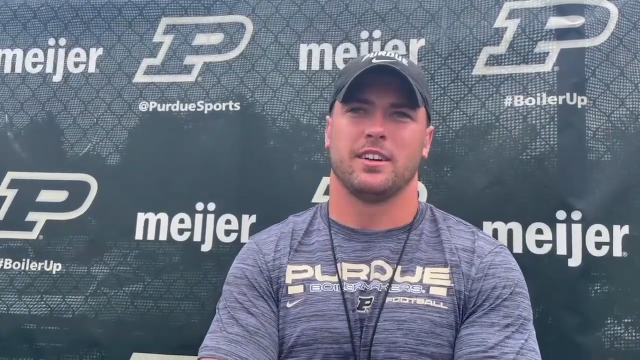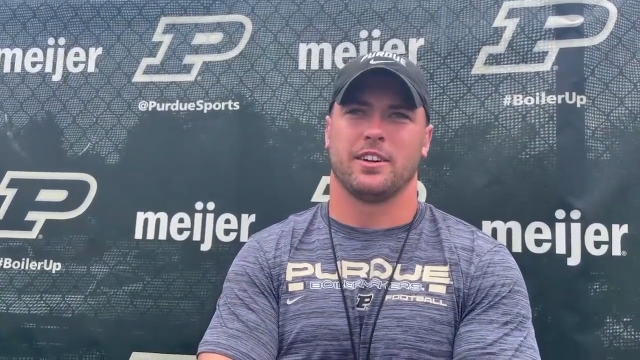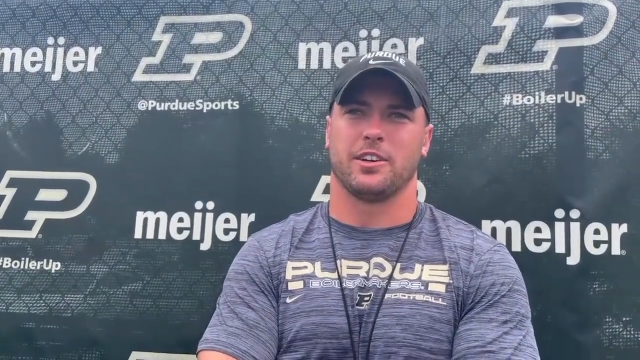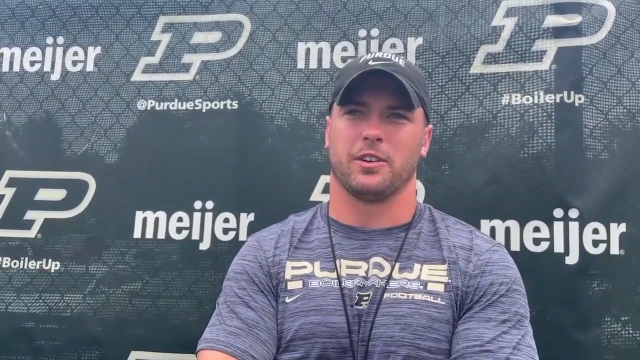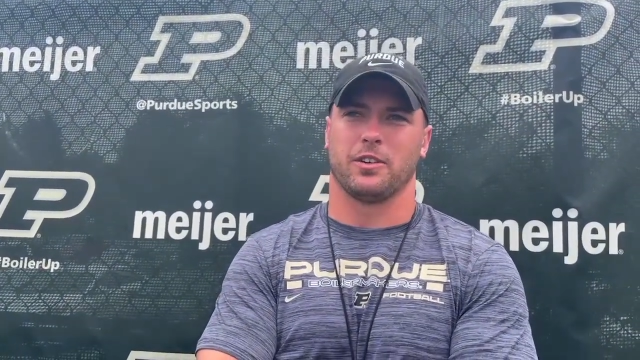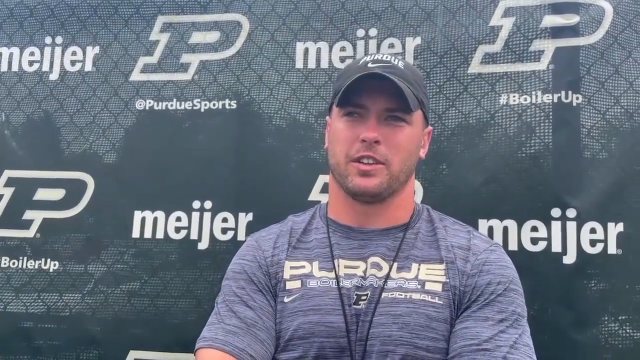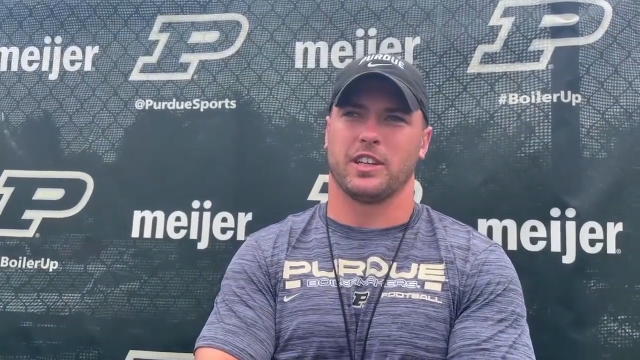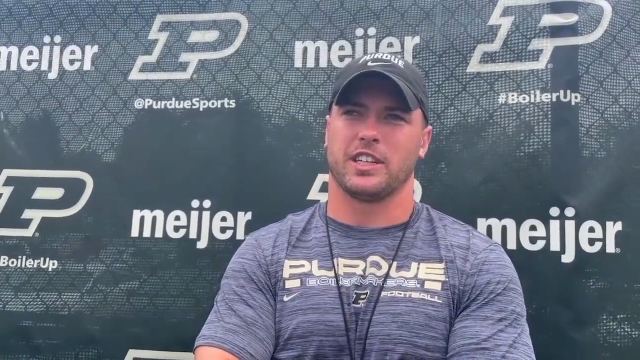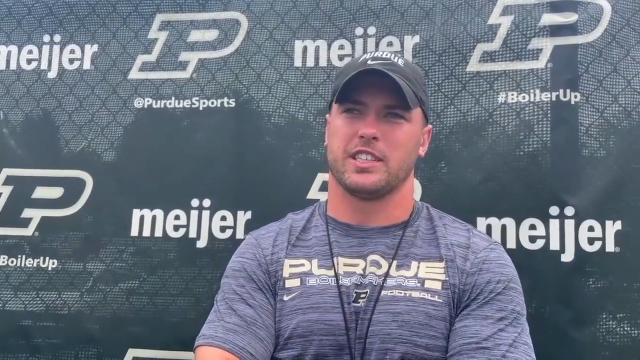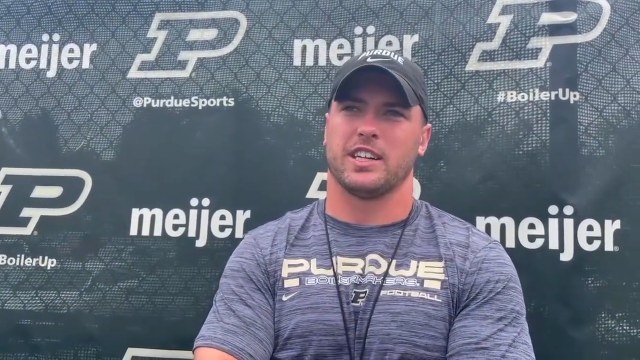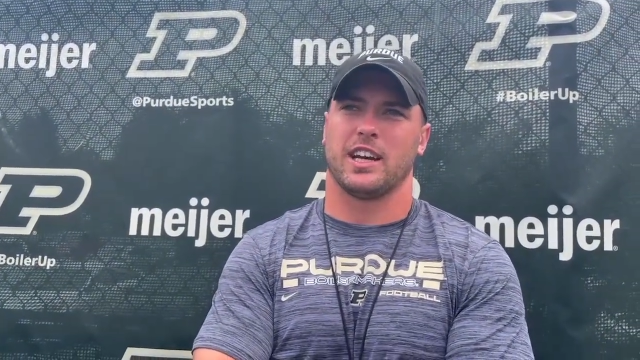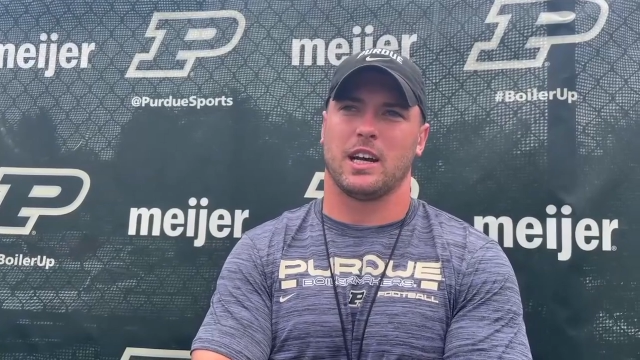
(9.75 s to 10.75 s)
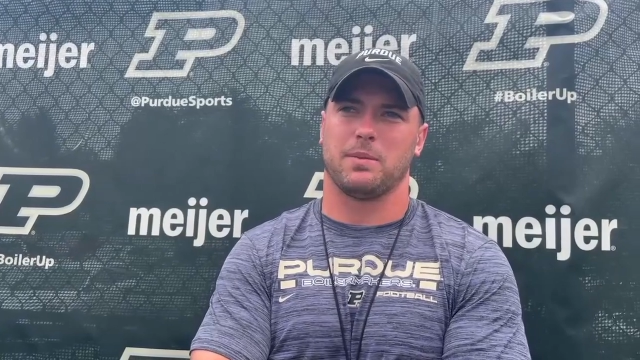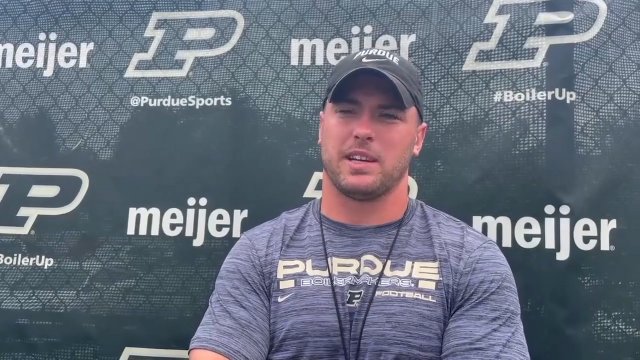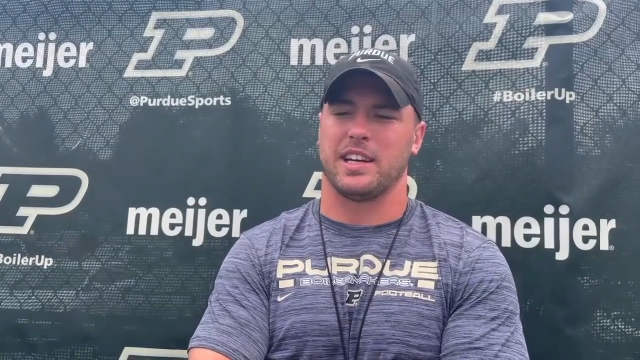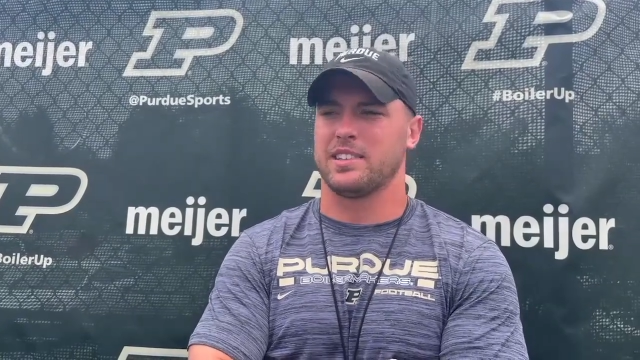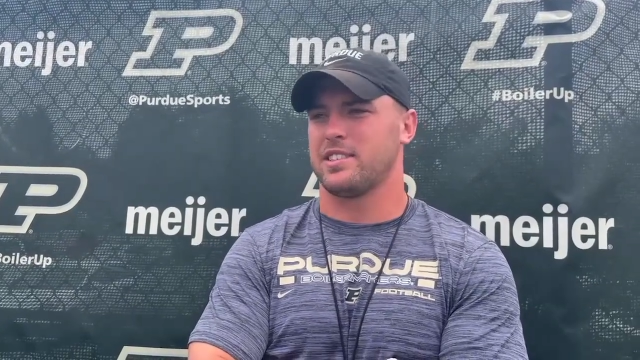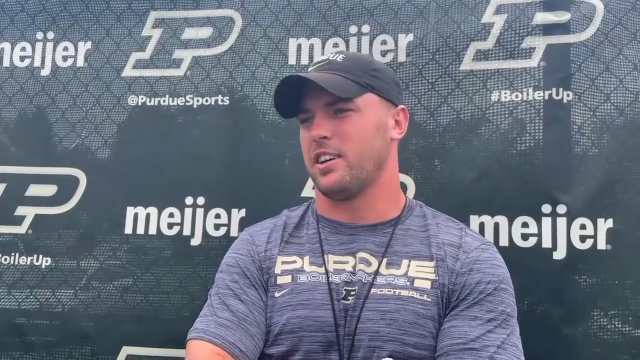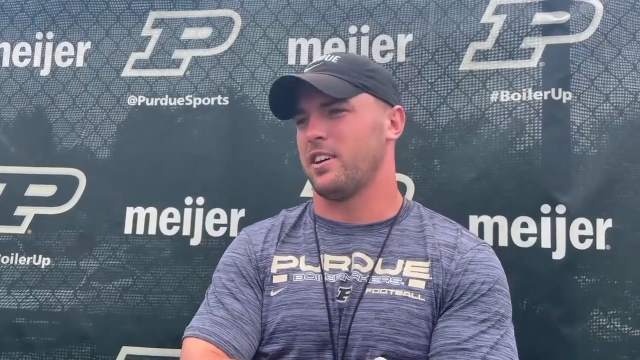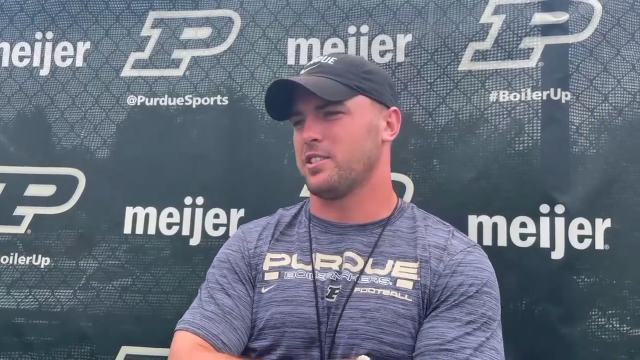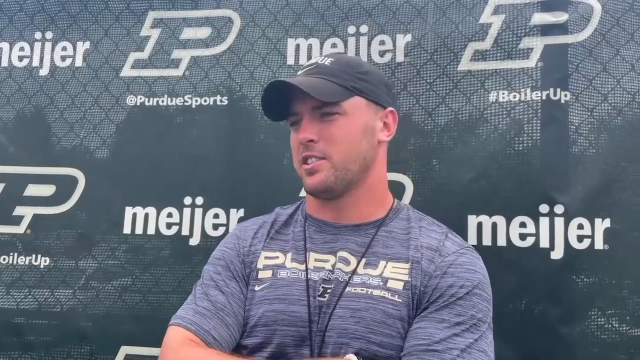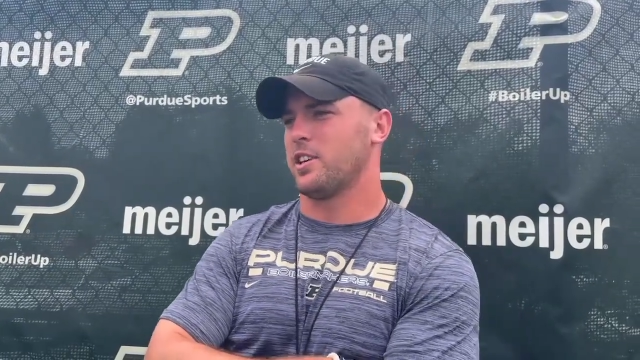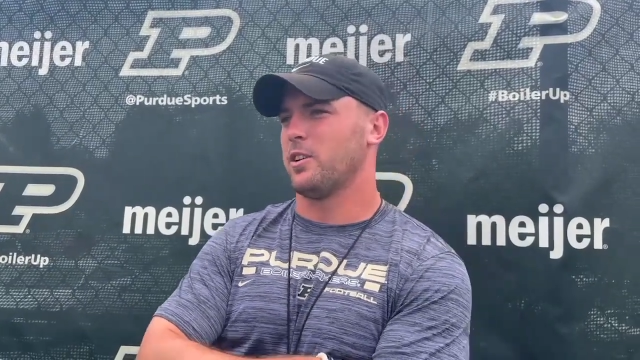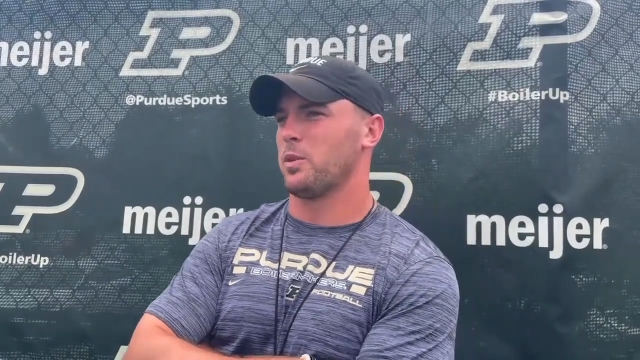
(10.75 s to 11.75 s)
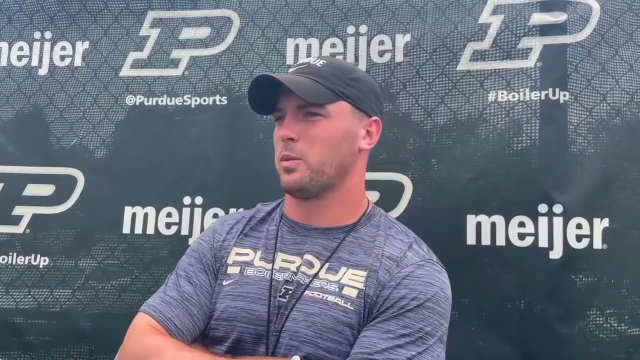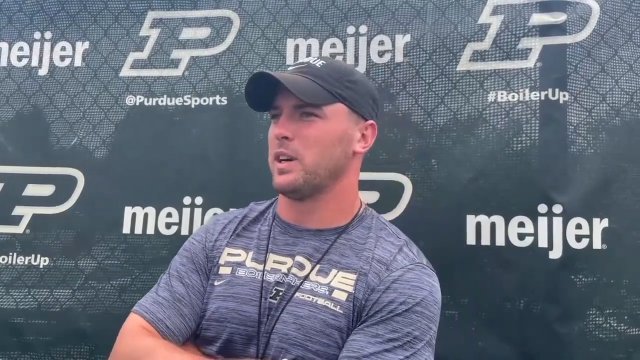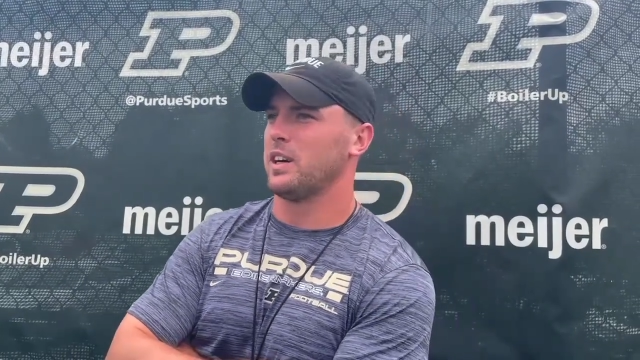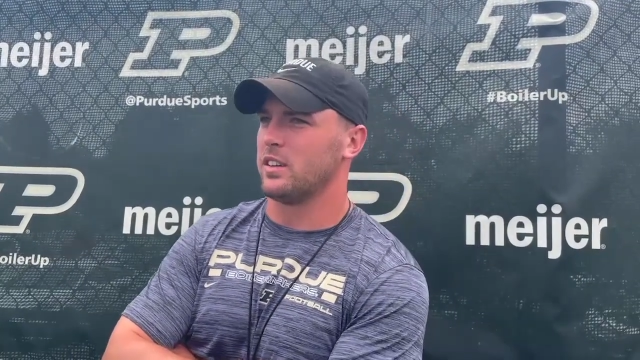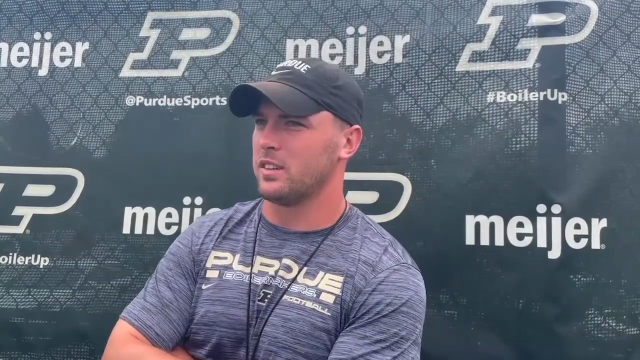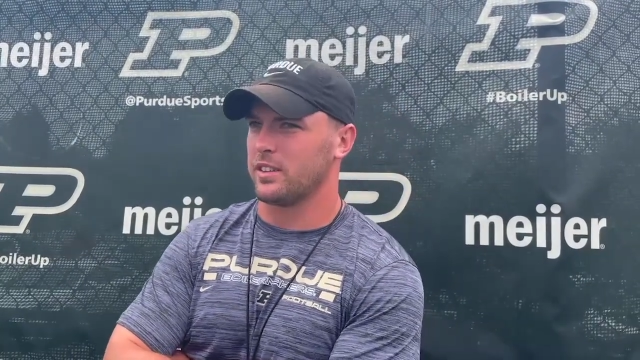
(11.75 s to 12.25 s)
they're doing a really good job. The installs are going well.